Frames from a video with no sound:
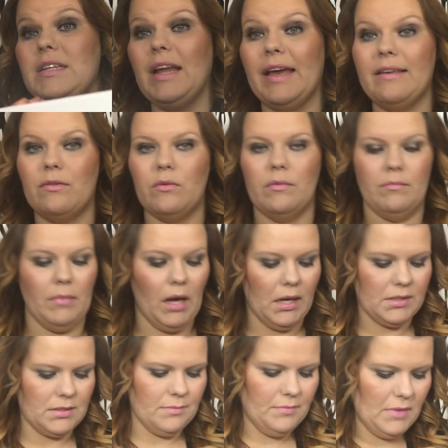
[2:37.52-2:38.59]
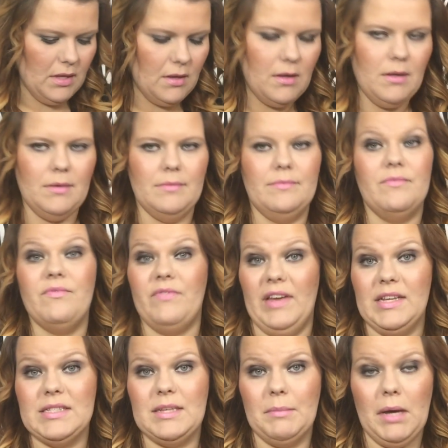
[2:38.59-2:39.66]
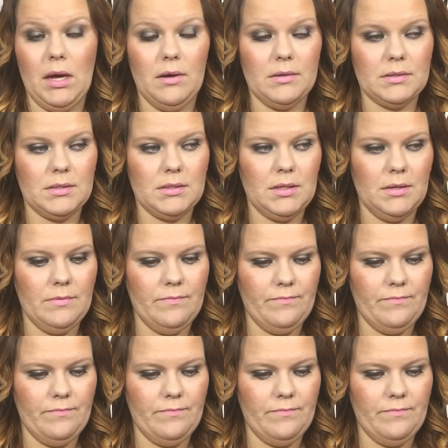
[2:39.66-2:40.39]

a nice box. Fancy box.